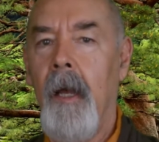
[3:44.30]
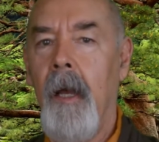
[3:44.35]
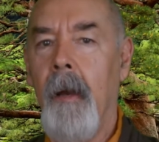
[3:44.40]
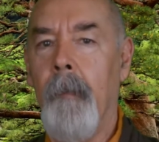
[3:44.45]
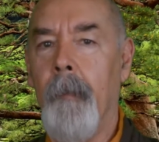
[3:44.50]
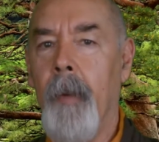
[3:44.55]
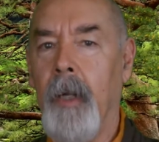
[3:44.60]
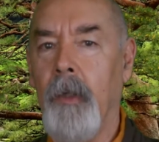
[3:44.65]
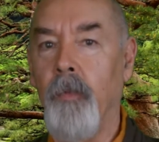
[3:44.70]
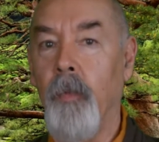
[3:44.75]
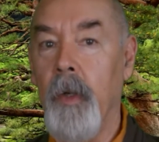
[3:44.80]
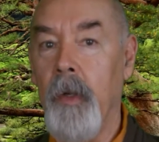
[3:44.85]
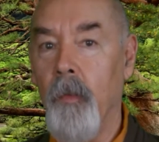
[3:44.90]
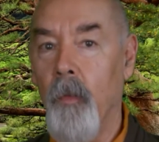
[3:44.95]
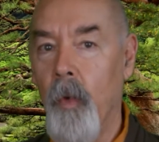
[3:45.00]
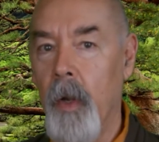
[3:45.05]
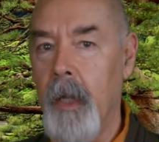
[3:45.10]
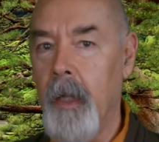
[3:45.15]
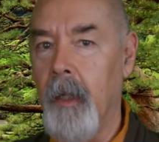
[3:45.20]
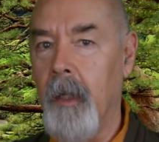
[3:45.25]
but we
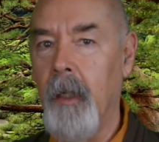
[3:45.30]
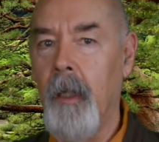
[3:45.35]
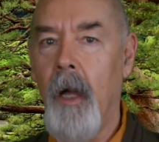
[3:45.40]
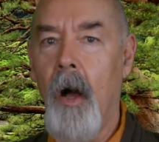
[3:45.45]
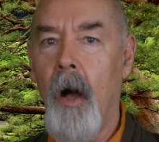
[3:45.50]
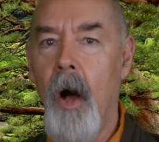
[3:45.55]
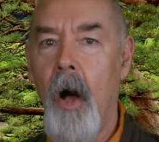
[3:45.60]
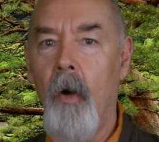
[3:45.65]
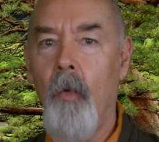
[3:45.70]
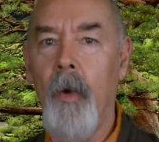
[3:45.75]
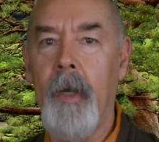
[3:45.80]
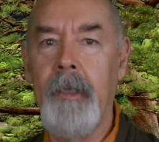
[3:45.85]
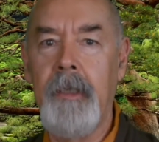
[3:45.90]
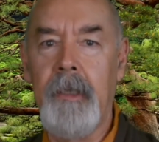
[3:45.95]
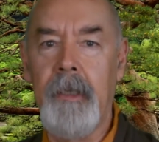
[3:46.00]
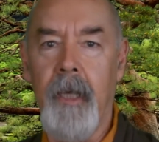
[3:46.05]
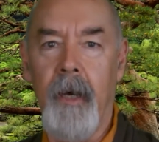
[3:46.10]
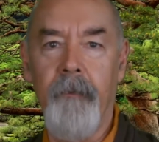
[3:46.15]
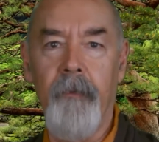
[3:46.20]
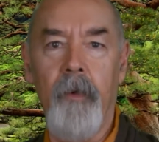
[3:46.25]
will always
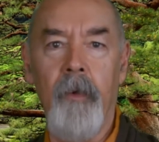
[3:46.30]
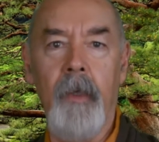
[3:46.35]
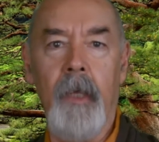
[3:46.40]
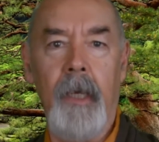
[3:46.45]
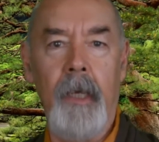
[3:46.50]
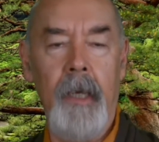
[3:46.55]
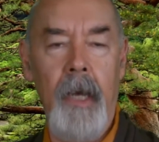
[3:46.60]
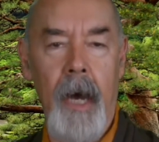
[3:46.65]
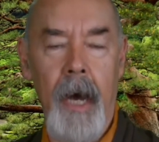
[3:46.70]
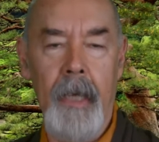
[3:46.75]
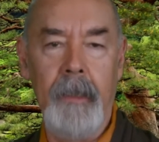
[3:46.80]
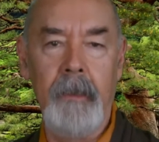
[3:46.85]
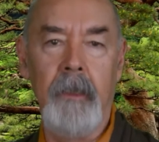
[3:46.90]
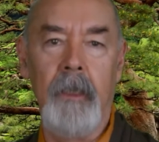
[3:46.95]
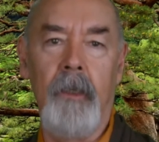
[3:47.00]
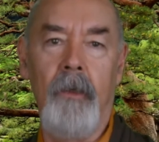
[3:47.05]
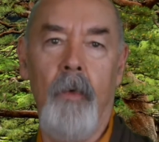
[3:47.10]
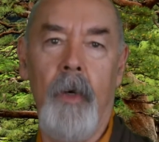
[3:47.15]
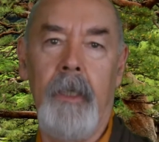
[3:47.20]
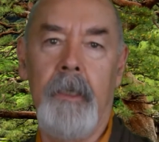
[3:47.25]
suffer the
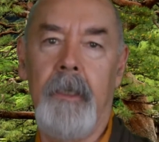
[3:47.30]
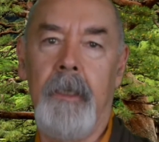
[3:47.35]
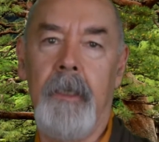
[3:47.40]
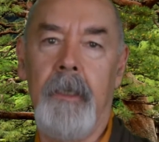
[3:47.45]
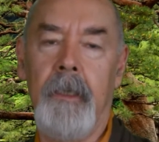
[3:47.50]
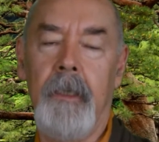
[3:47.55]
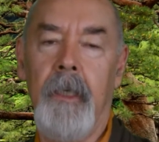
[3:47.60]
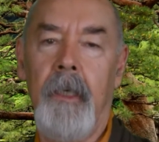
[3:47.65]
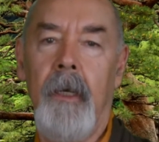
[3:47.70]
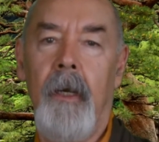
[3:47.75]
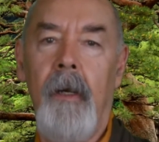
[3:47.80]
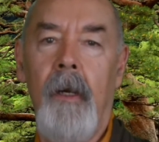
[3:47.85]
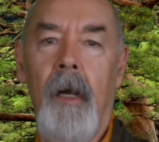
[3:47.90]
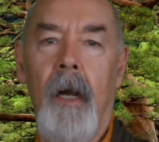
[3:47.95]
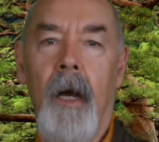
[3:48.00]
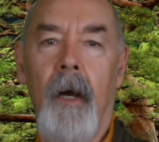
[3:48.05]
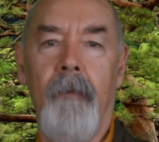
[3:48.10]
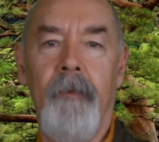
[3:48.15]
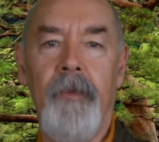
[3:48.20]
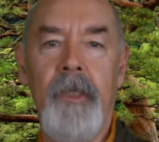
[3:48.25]
consequences
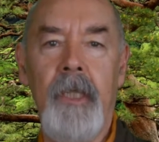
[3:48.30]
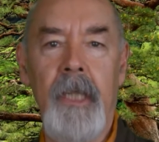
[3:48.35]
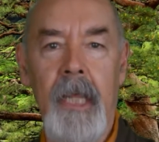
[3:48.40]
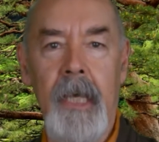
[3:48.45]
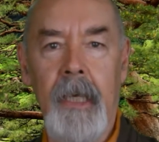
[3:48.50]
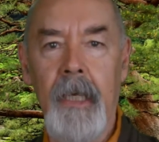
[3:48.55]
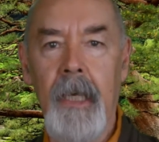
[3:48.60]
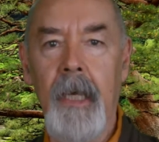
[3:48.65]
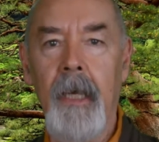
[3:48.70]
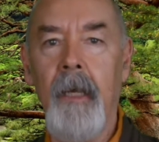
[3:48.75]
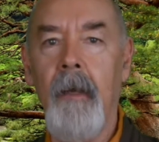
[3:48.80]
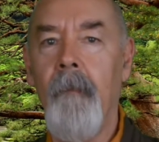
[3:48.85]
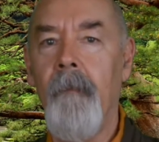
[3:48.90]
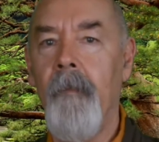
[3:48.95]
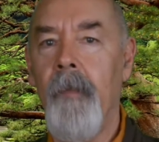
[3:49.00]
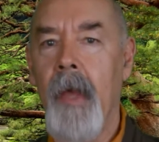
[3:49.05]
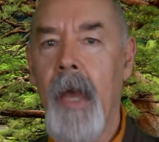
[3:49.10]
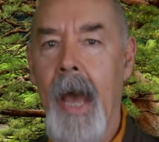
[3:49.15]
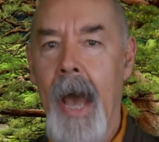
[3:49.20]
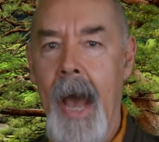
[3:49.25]
of thinking,
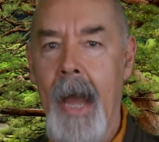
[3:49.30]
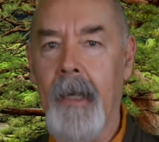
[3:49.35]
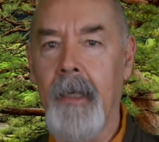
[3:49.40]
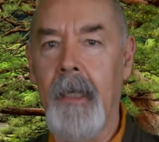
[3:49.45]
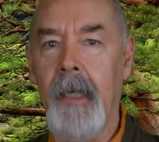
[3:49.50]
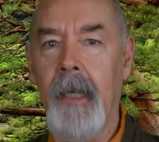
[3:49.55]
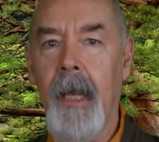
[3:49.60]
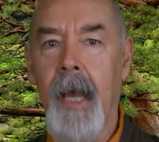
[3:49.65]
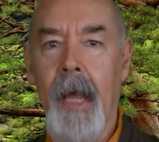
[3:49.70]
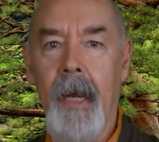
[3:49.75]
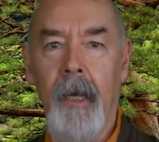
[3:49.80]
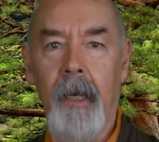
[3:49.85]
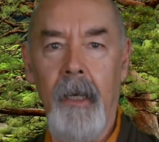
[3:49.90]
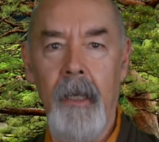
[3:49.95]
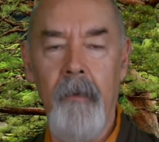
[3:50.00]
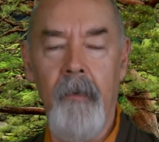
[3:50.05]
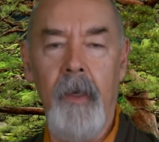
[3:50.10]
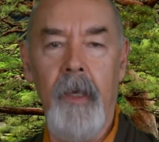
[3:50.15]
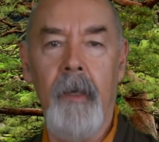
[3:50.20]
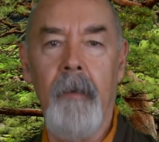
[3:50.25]
acting, and
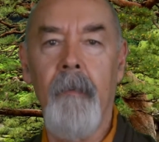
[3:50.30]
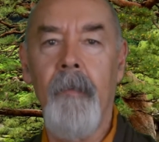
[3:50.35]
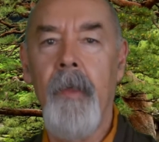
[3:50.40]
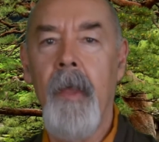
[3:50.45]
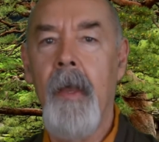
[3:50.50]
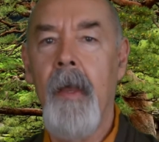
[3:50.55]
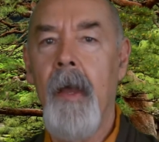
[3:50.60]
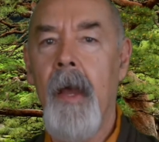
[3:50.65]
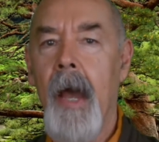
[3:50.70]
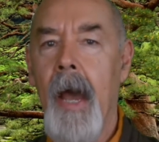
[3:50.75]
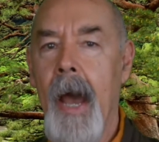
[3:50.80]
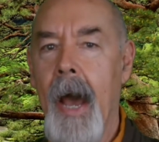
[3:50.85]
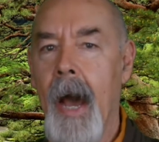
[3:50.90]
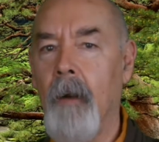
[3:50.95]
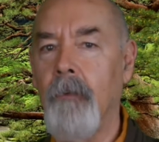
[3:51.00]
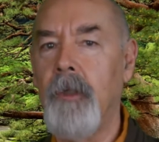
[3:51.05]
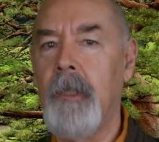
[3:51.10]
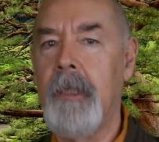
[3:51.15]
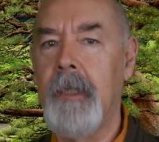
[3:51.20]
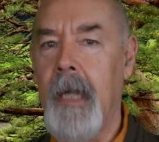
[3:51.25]
living
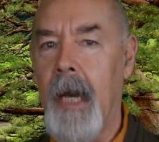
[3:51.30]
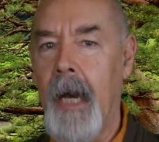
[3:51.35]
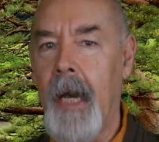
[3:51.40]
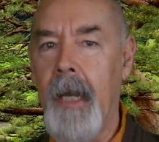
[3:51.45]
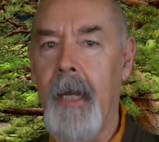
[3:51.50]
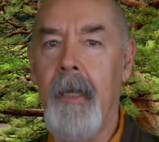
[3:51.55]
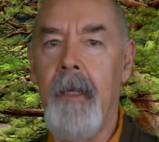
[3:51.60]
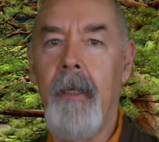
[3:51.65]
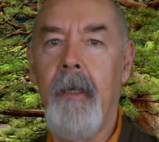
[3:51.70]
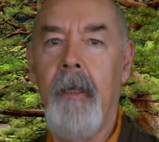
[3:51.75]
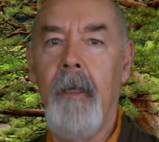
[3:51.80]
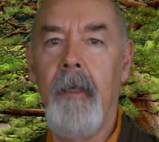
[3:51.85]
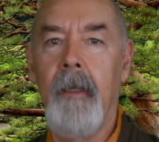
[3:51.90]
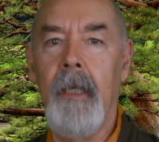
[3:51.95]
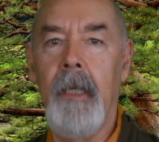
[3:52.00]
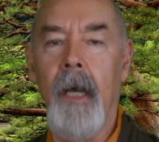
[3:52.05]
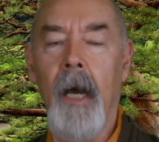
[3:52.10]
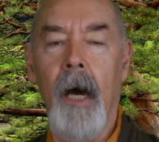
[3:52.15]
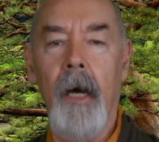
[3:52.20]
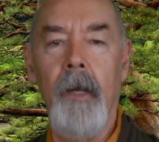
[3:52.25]
outside
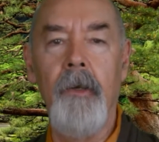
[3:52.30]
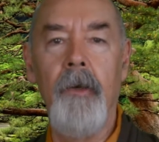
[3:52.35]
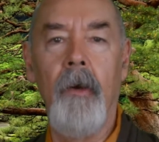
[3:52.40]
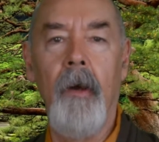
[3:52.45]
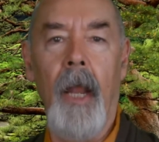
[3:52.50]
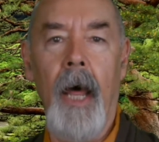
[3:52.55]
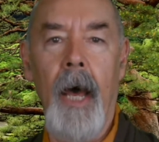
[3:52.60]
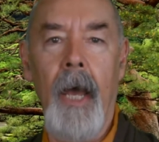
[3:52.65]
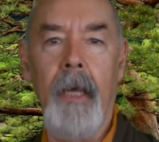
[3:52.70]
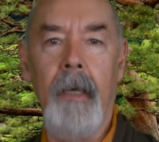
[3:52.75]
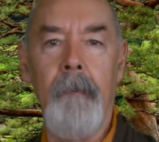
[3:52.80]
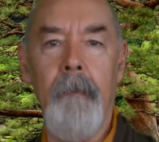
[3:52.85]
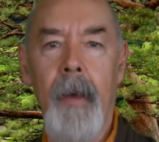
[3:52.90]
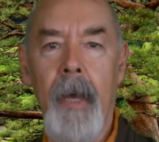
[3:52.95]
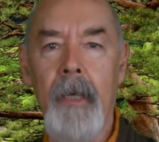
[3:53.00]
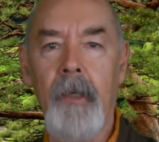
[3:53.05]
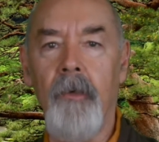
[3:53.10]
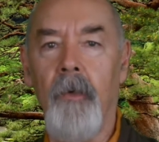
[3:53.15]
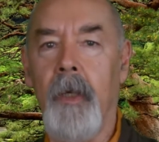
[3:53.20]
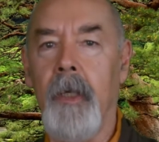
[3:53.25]
the underlying
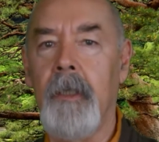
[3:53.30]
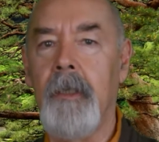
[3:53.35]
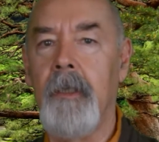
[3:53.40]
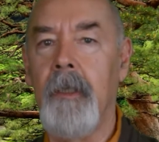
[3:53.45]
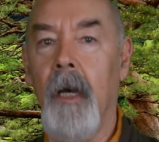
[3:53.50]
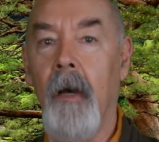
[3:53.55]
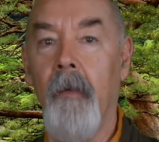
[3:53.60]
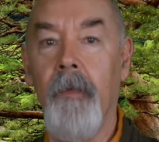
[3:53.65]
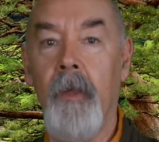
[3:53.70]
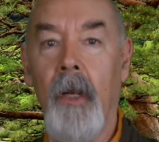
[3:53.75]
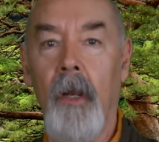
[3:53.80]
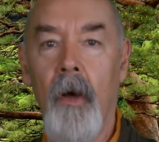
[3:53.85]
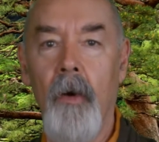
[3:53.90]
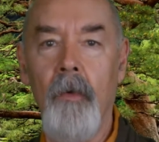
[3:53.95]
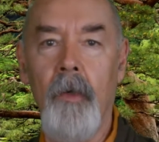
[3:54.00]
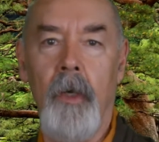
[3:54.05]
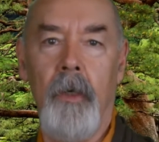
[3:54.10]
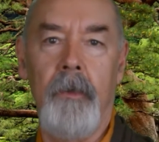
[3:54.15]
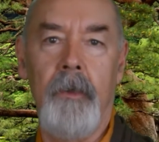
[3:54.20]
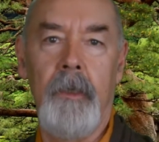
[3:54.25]
matrix of the
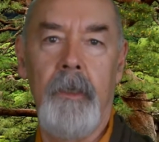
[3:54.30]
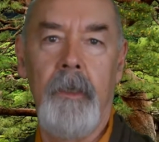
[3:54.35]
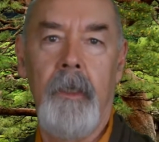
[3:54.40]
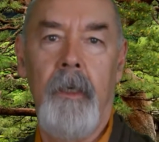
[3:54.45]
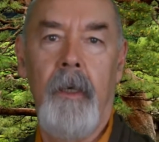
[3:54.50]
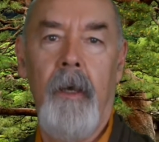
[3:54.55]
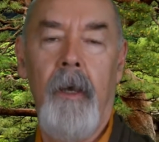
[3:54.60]
Logos,